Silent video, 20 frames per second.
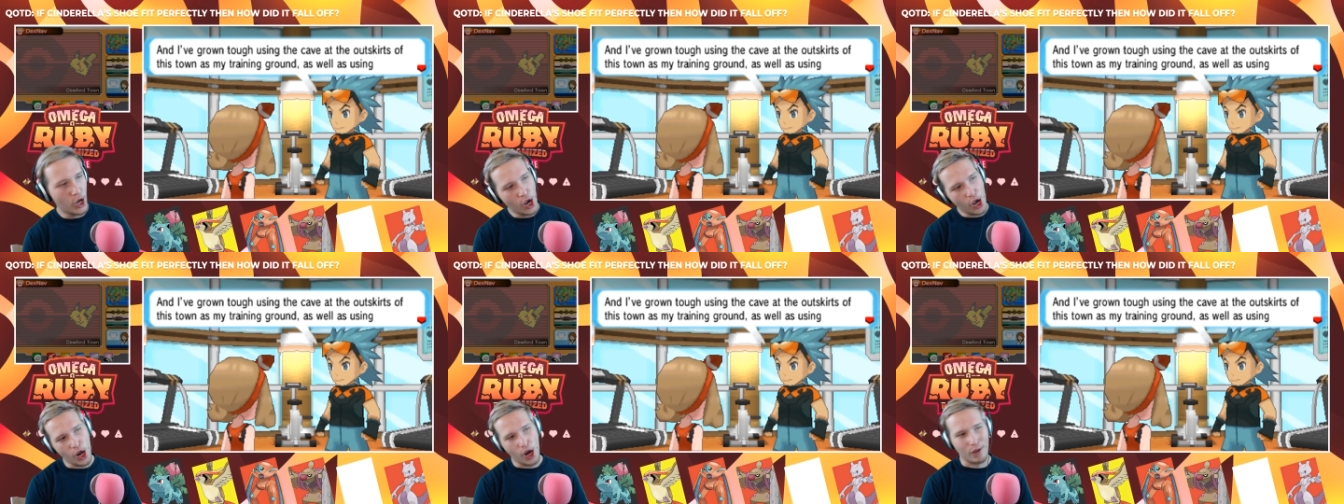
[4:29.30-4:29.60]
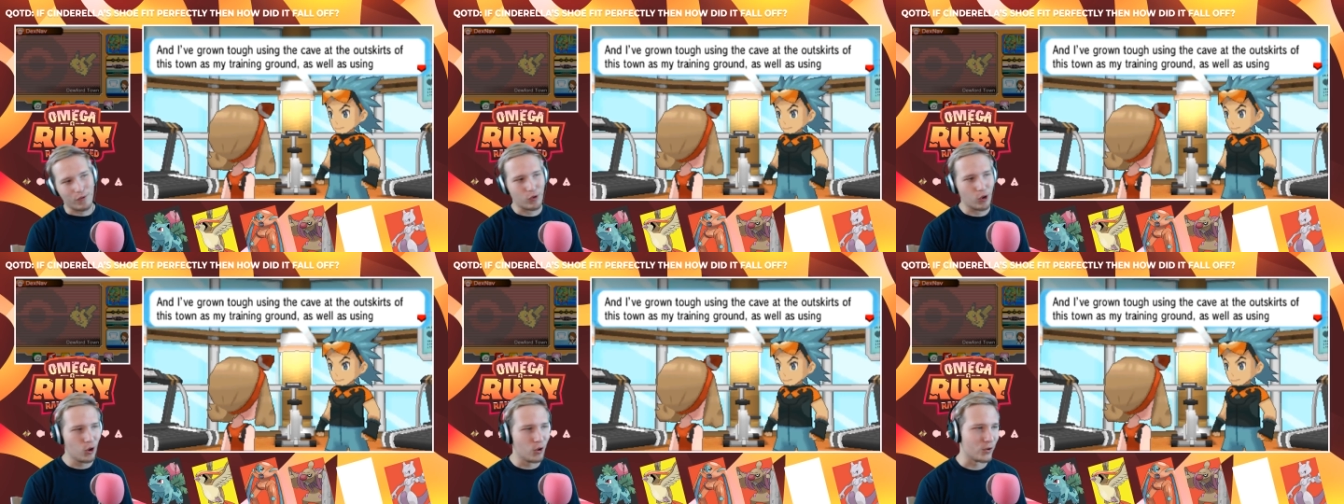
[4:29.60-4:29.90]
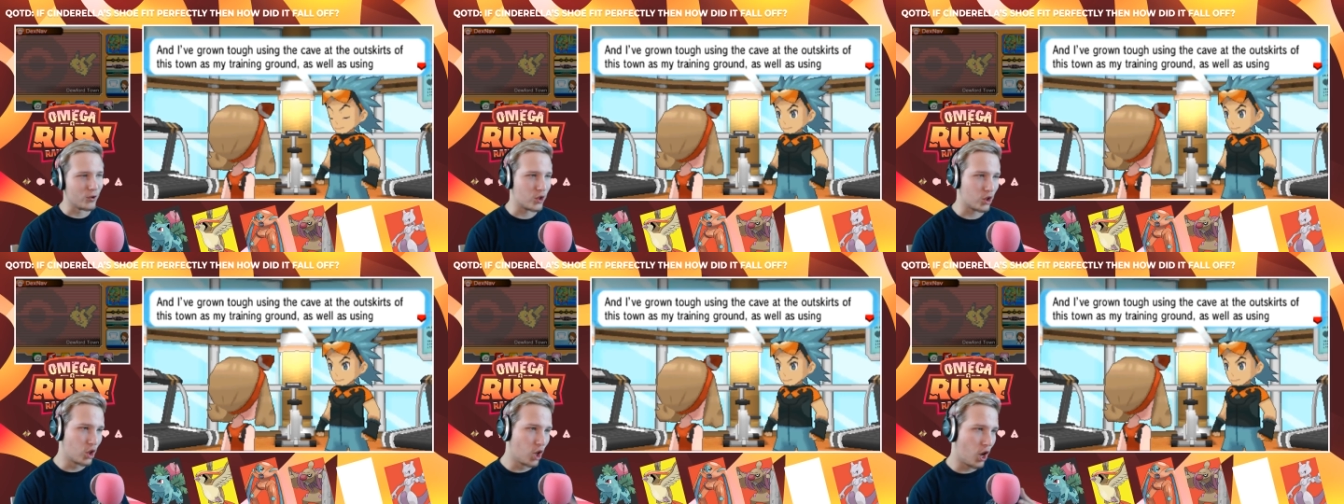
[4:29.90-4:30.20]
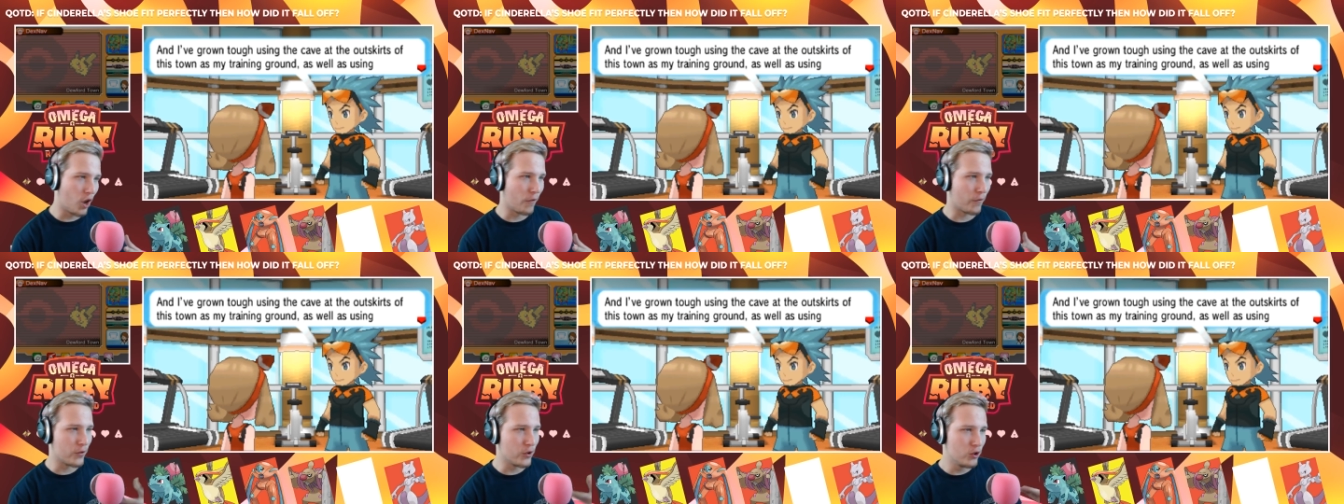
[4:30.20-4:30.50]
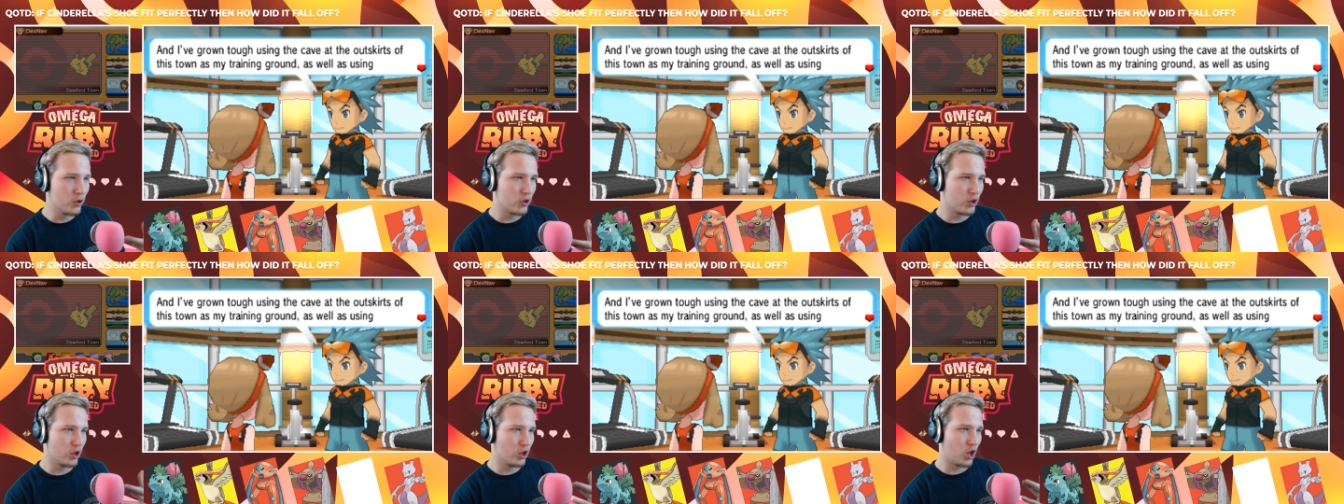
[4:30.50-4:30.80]
And I've grown tough
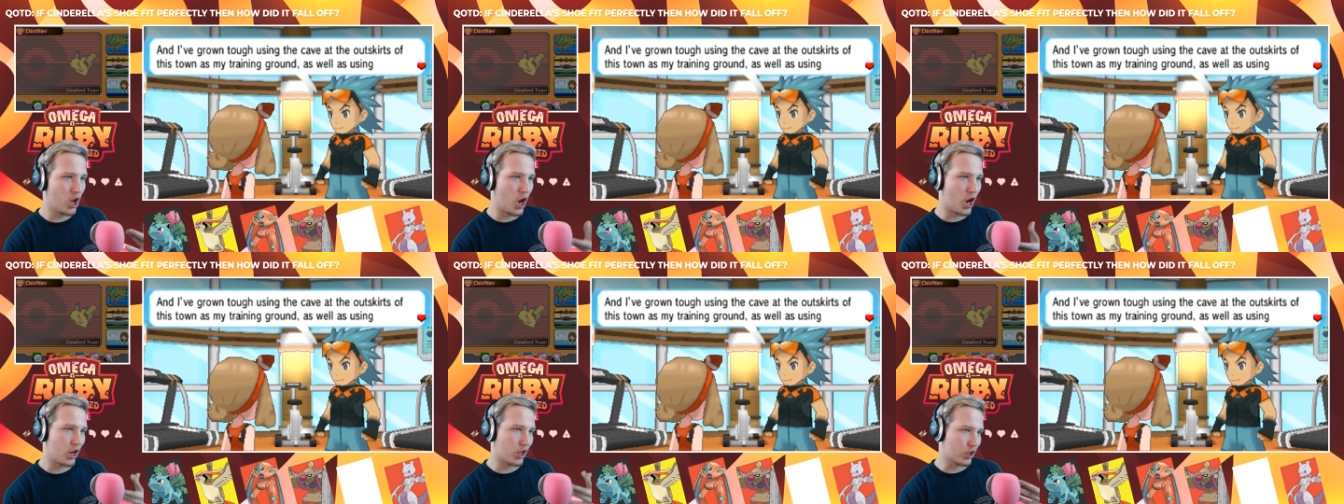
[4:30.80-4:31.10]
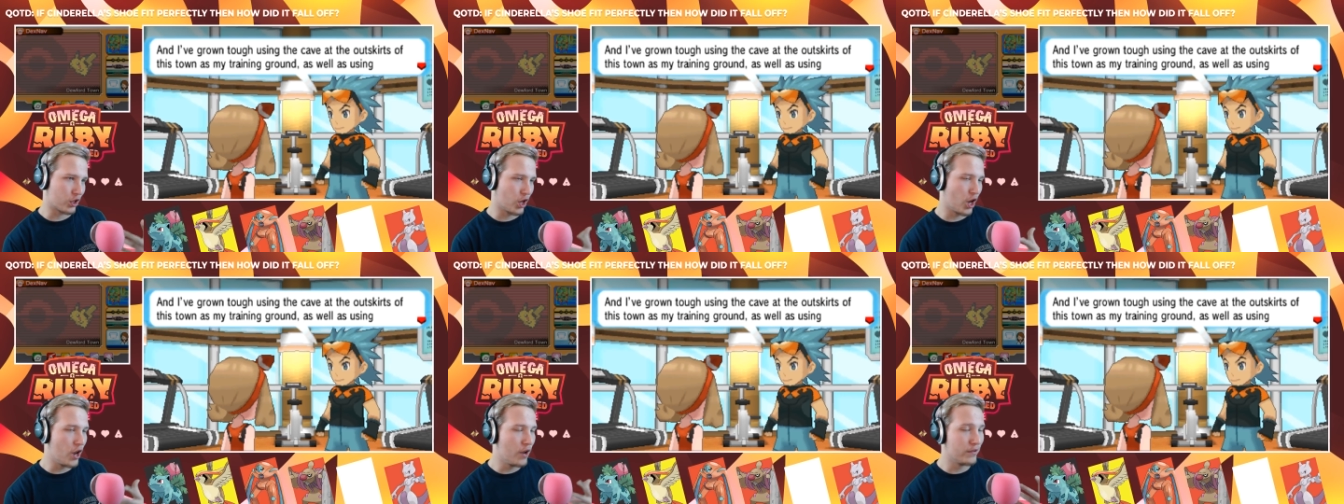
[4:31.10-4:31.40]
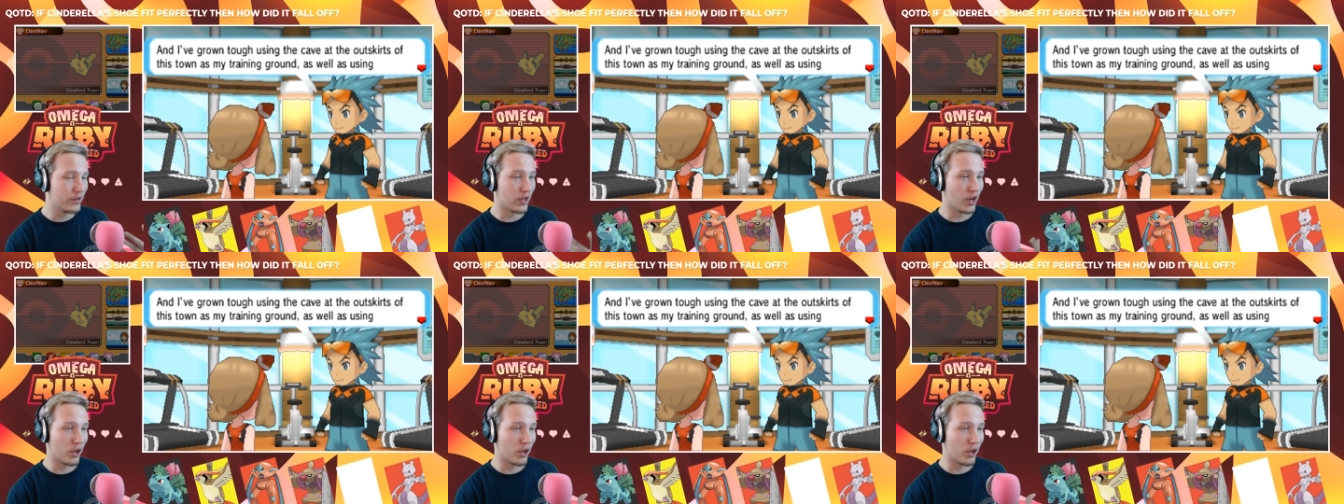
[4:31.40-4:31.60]
using like caves and